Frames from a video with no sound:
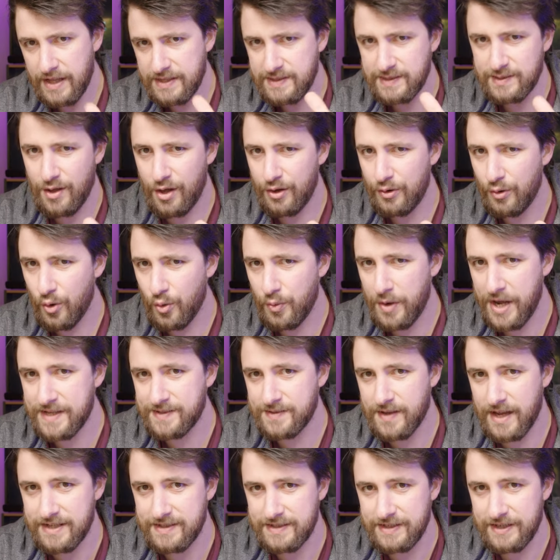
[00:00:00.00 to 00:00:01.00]
That's not
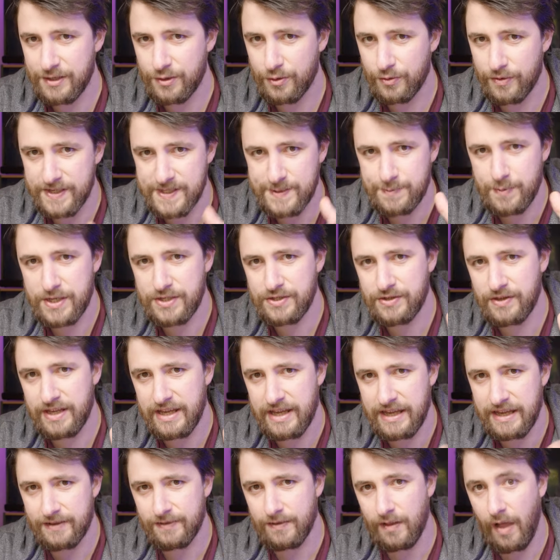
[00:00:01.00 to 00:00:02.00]
always ideal,
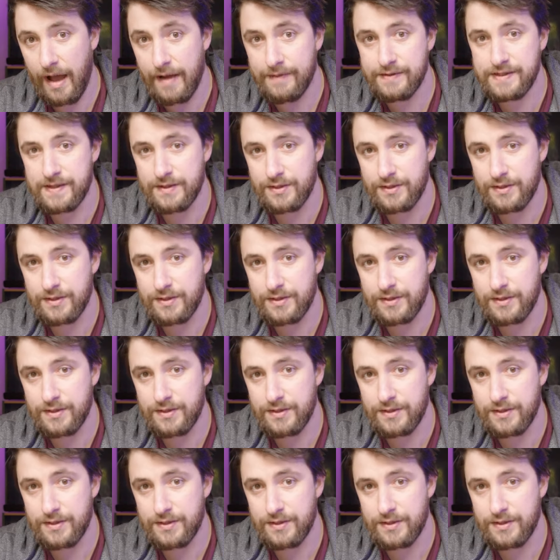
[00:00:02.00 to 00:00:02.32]
especially in live